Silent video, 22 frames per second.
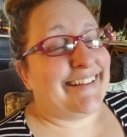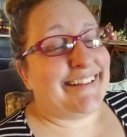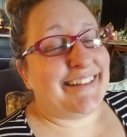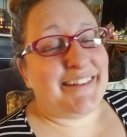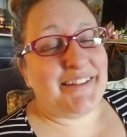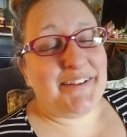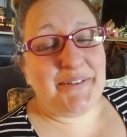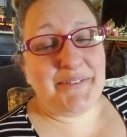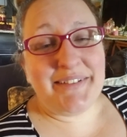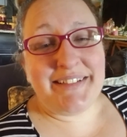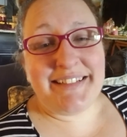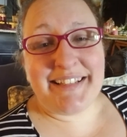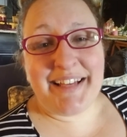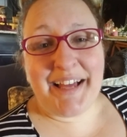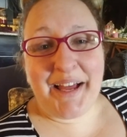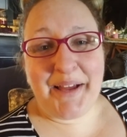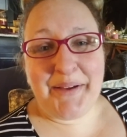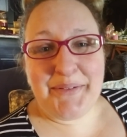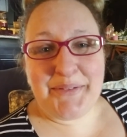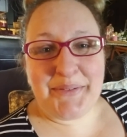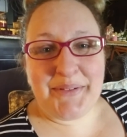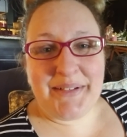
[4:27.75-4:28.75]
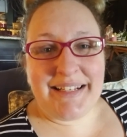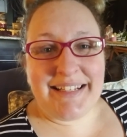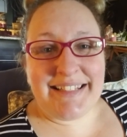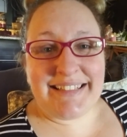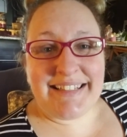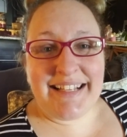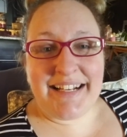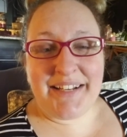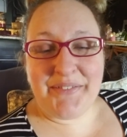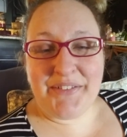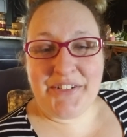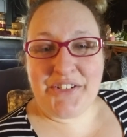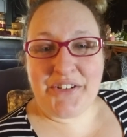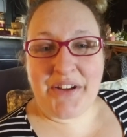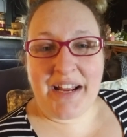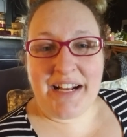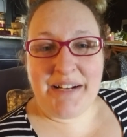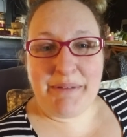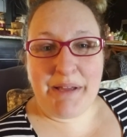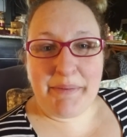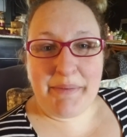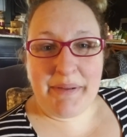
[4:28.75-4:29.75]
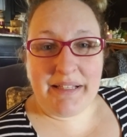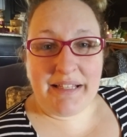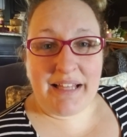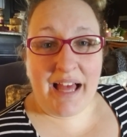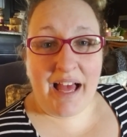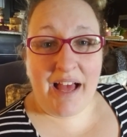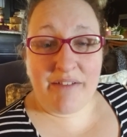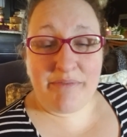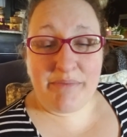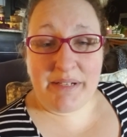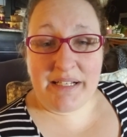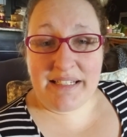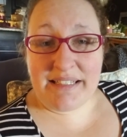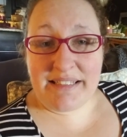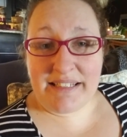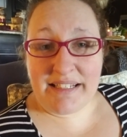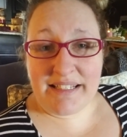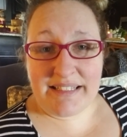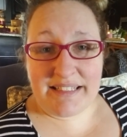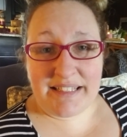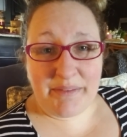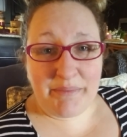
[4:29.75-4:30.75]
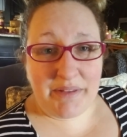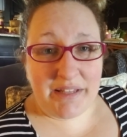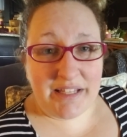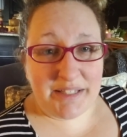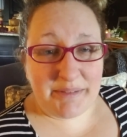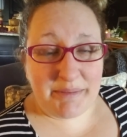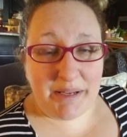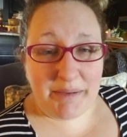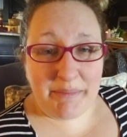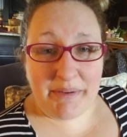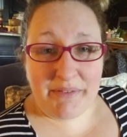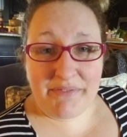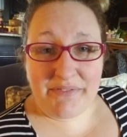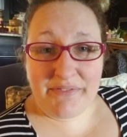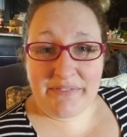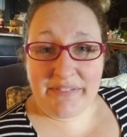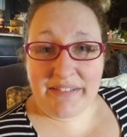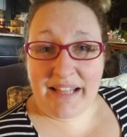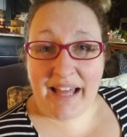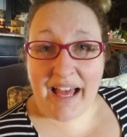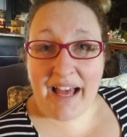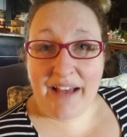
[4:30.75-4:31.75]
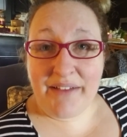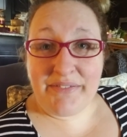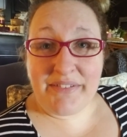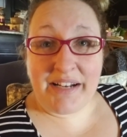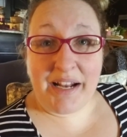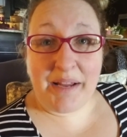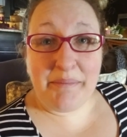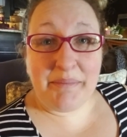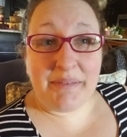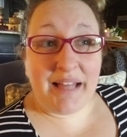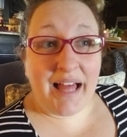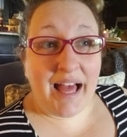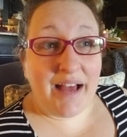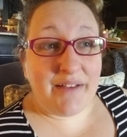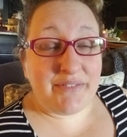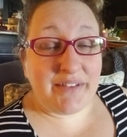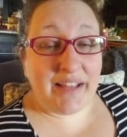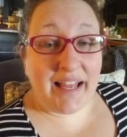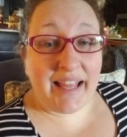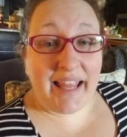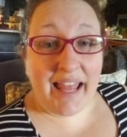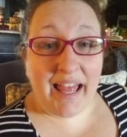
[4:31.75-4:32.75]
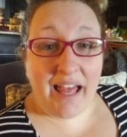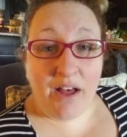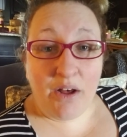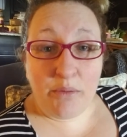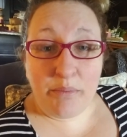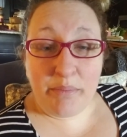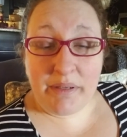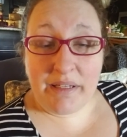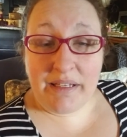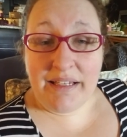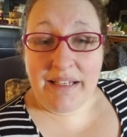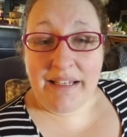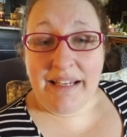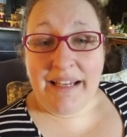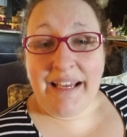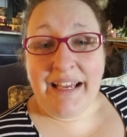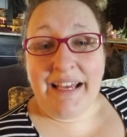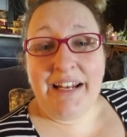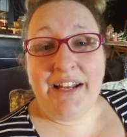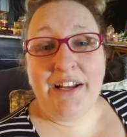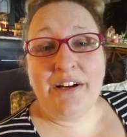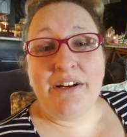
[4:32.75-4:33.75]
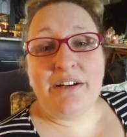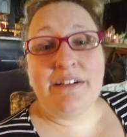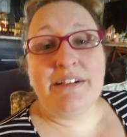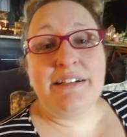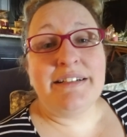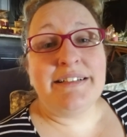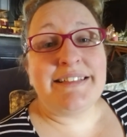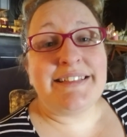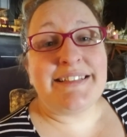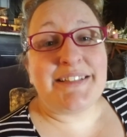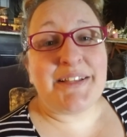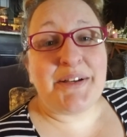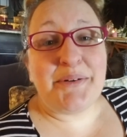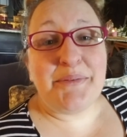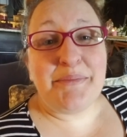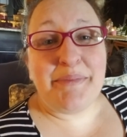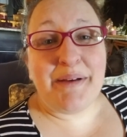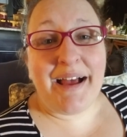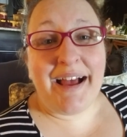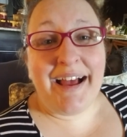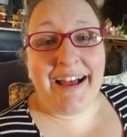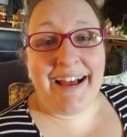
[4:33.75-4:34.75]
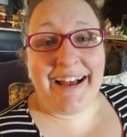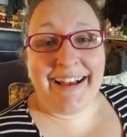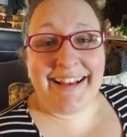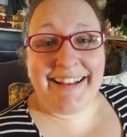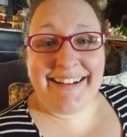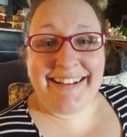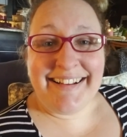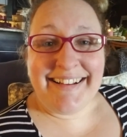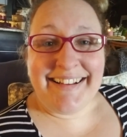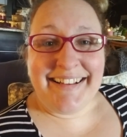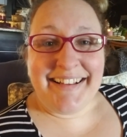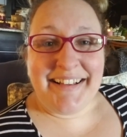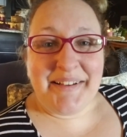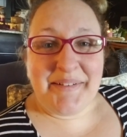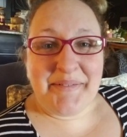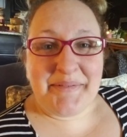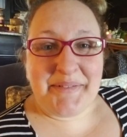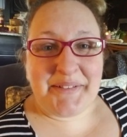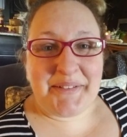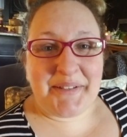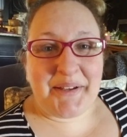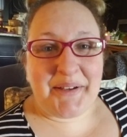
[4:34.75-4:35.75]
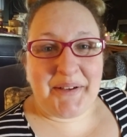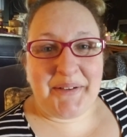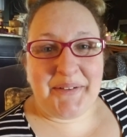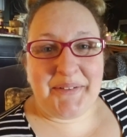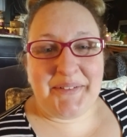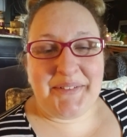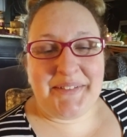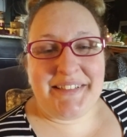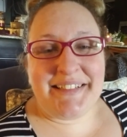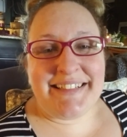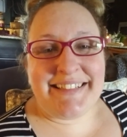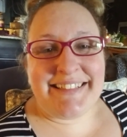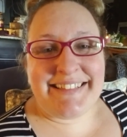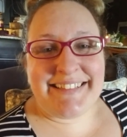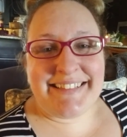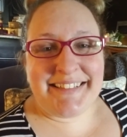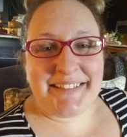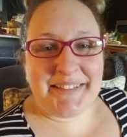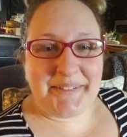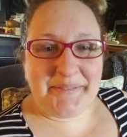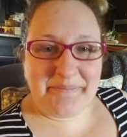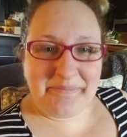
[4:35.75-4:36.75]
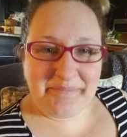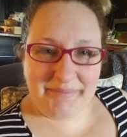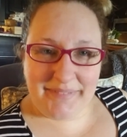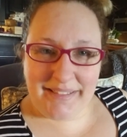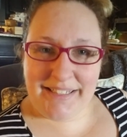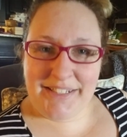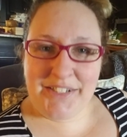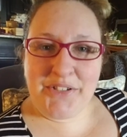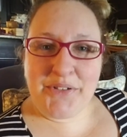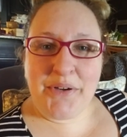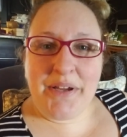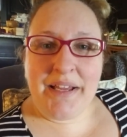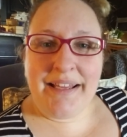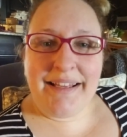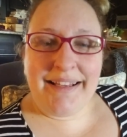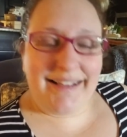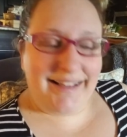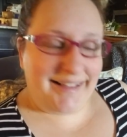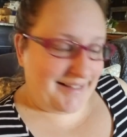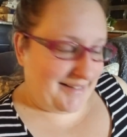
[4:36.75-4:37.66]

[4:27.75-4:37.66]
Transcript: there are times when he's not even trying to make me laugh, but he's done something that's made me laugh, and I'm laughing. I can't help it. It hurts so bad. So just enjoy